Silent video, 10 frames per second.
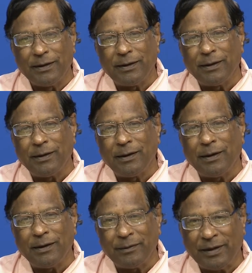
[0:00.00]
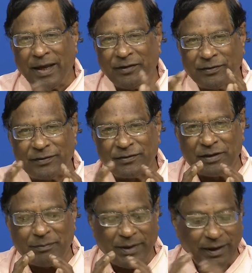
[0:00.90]
gas
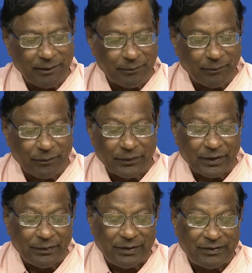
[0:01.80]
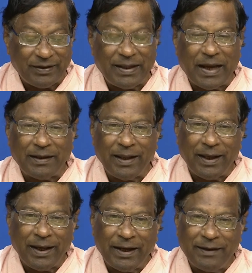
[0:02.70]
chamber, you will see that
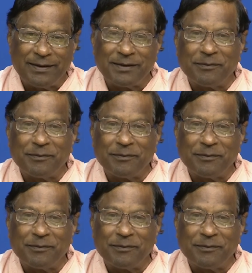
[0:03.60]
they get